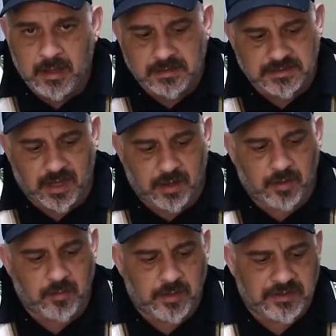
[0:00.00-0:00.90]

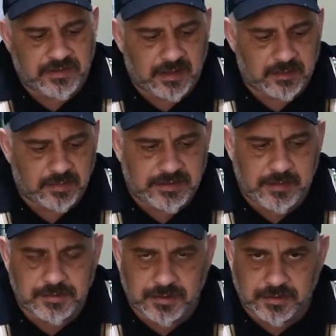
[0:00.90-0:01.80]
So with
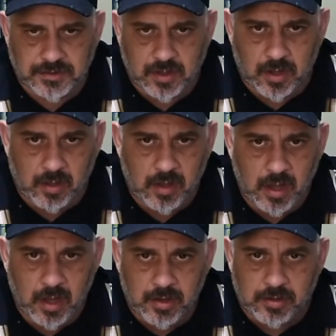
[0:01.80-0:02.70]
temperature control,
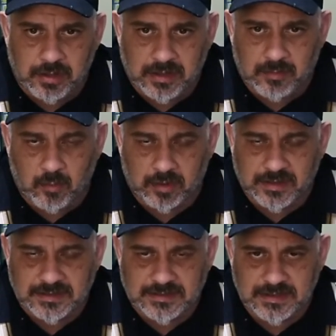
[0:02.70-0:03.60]
you're going to get a more
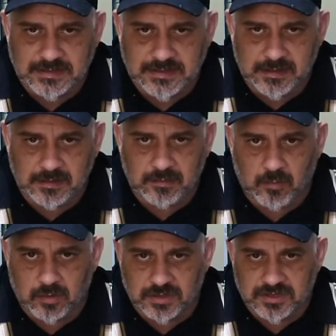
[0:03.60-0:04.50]
consistent,
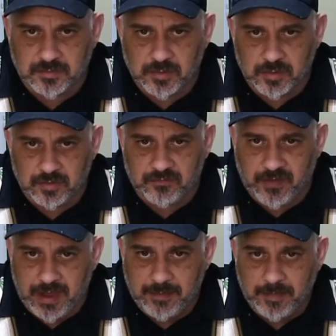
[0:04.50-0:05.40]
more smooth
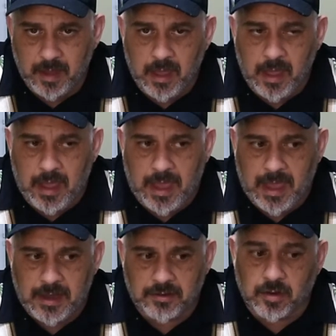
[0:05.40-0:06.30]
vape.
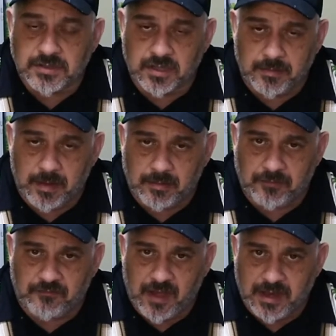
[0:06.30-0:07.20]
And you're also going to be able
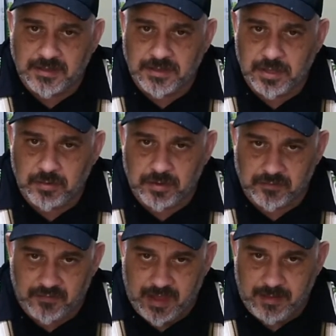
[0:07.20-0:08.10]
to fine tune
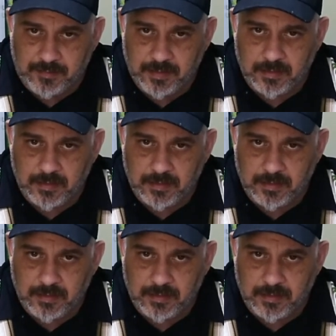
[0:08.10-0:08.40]
your vape,